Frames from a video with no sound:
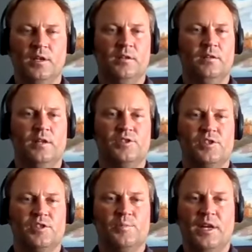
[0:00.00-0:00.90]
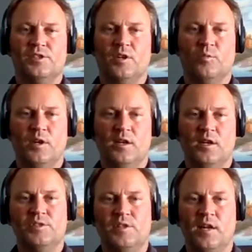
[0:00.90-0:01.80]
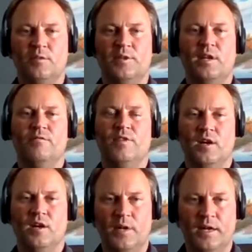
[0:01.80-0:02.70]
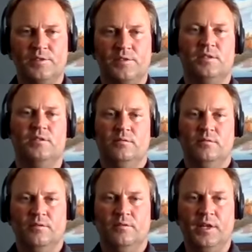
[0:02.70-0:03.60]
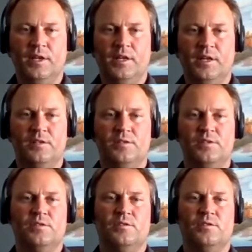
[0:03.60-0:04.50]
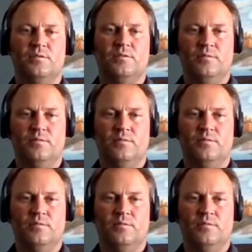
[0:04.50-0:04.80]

Let's just make sure 100% we have their best needs,